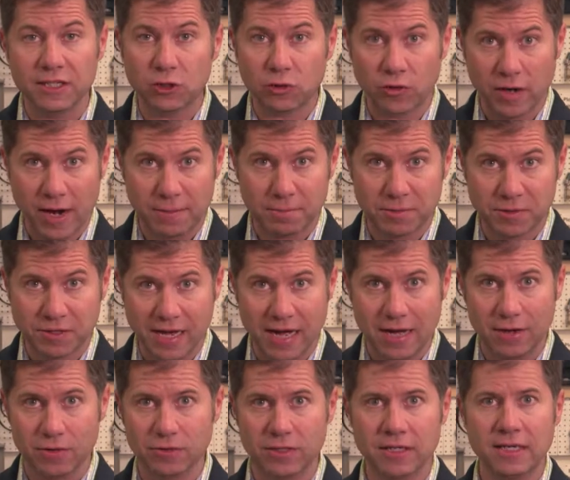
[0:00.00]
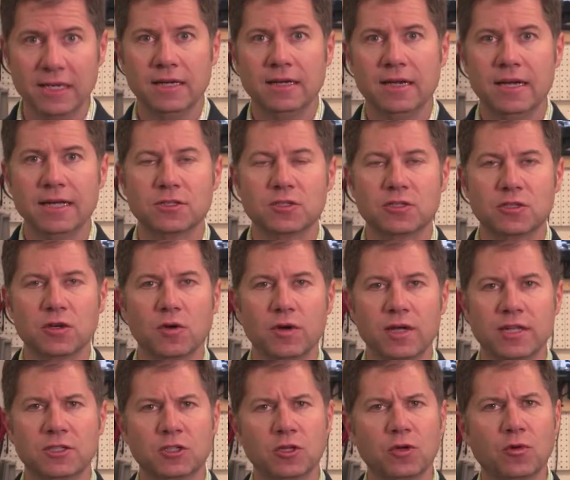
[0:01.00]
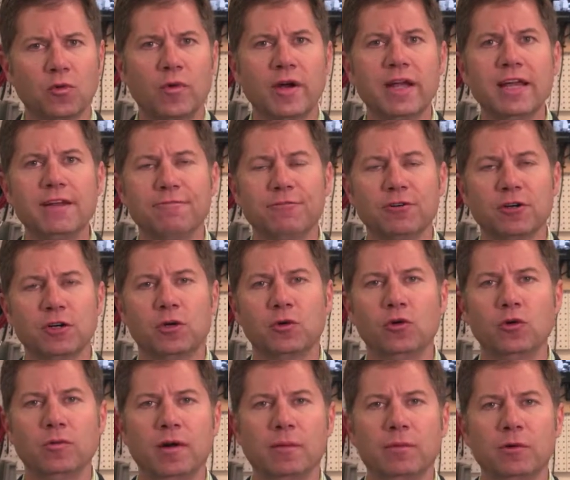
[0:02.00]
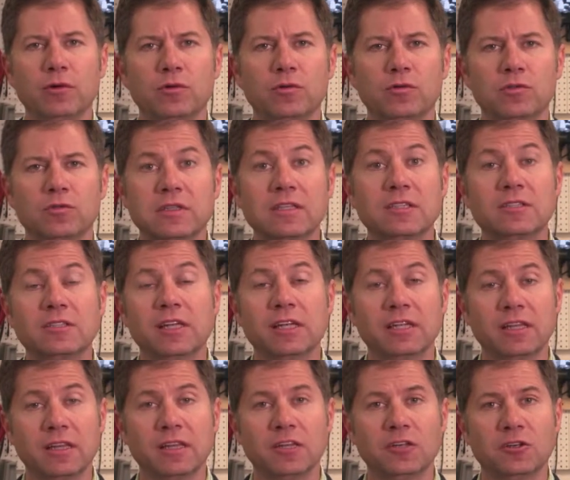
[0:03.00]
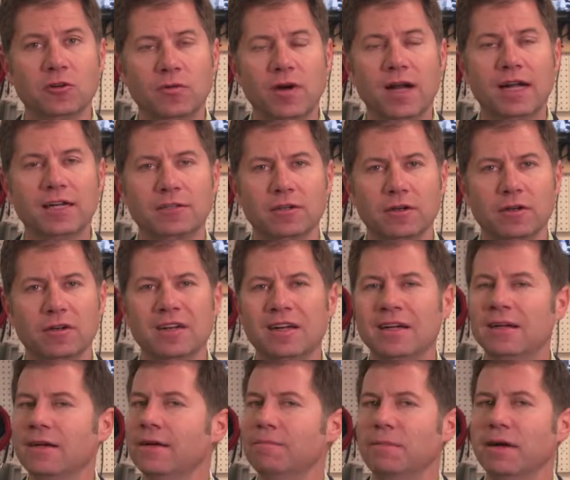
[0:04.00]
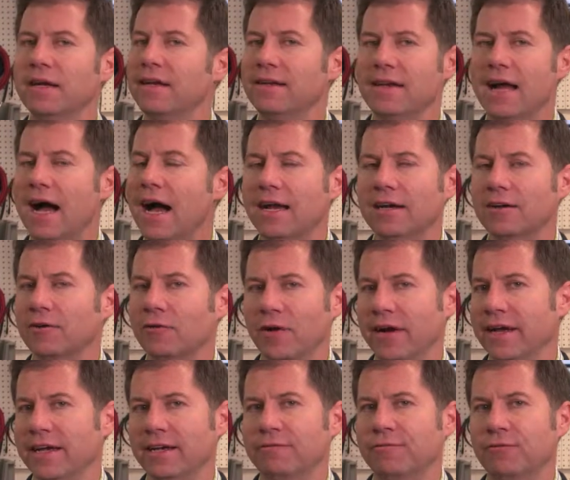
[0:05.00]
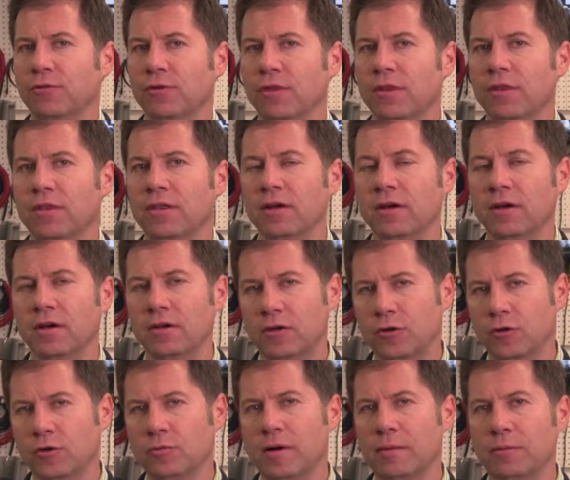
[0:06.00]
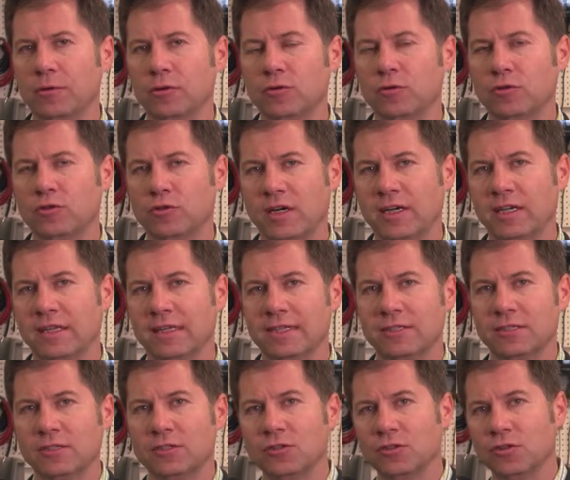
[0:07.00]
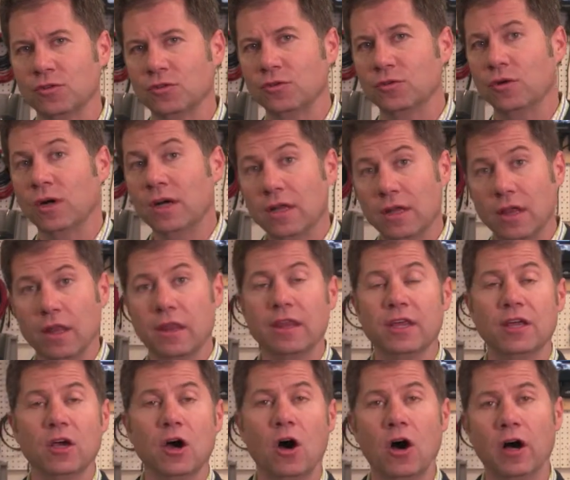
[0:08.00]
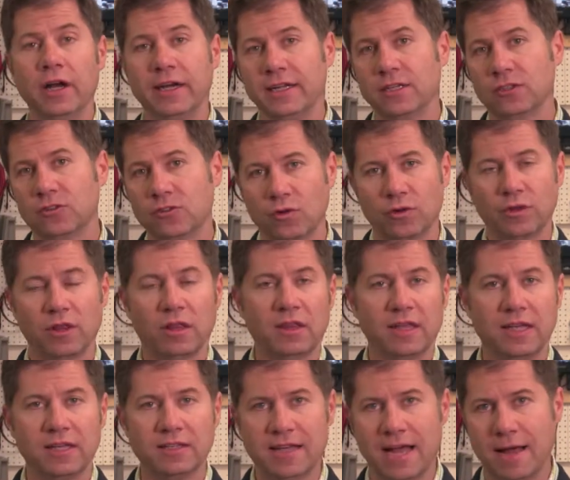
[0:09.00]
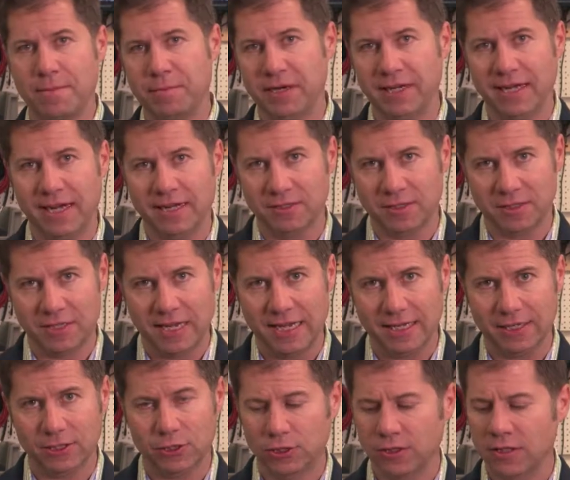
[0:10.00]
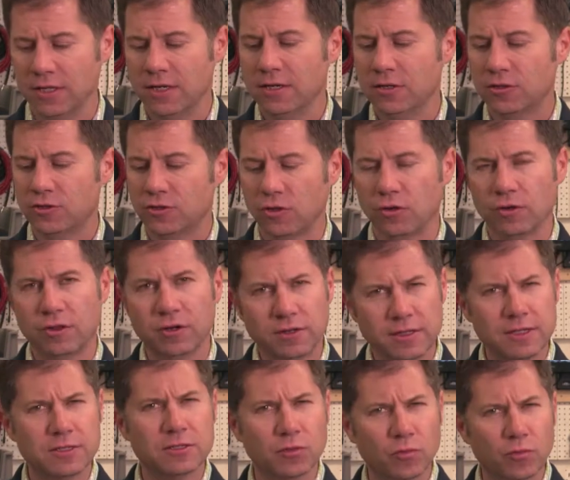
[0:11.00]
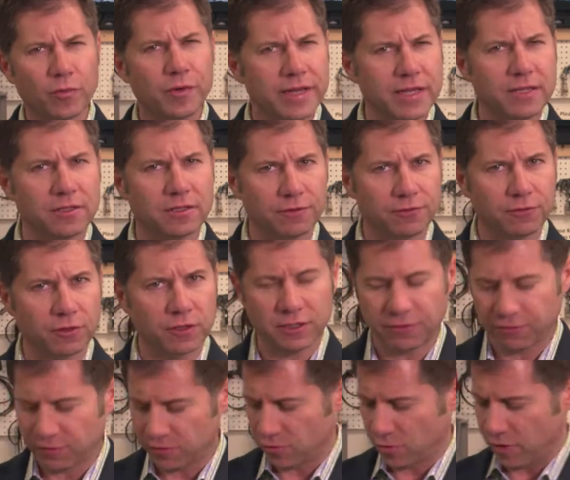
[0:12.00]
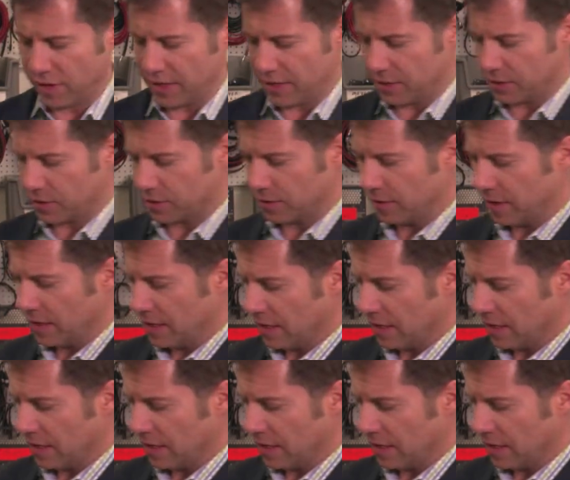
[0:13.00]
trap sound. And so it's great for a crew member who's listening to the director, but not great for the crew member who's trying to listen to the audience or the things happening on stage. So there is a reason for different ways.